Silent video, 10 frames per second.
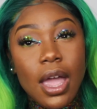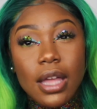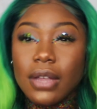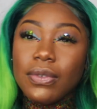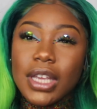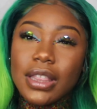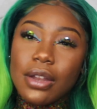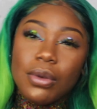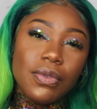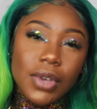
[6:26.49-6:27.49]
and definitely hit
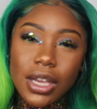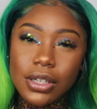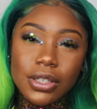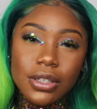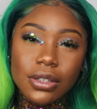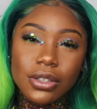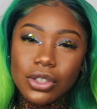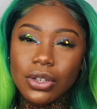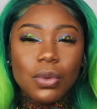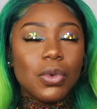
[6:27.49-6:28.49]
that notification
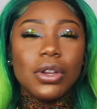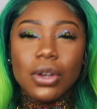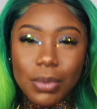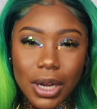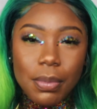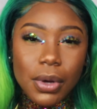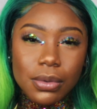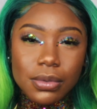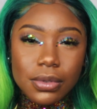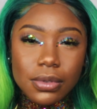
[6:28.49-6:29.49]
because you're going to want to know when I
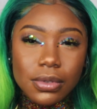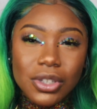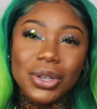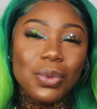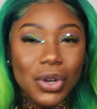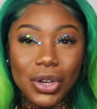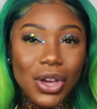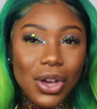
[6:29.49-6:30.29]
post. You're going to want to